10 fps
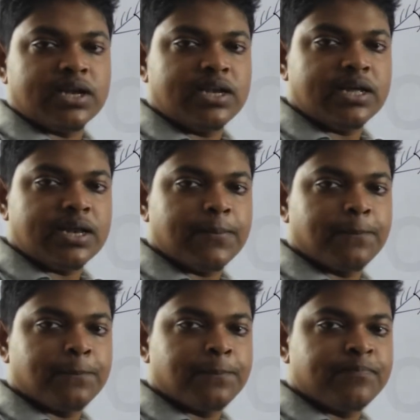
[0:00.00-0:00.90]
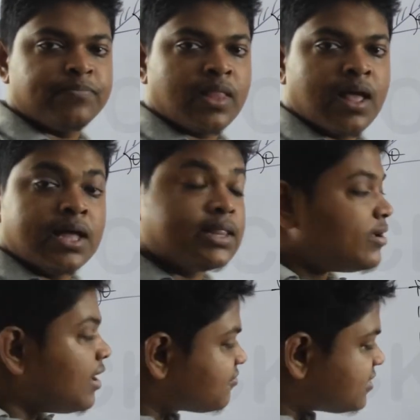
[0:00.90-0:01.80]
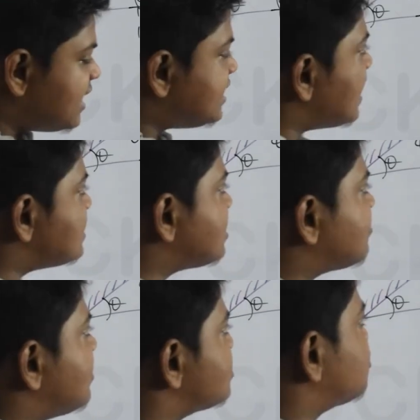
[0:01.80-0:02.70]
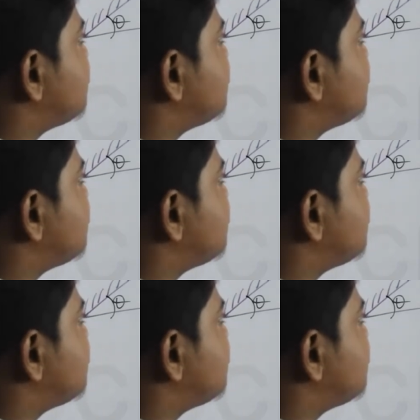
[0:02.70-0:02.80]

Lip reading: degree. Now if theta is equals to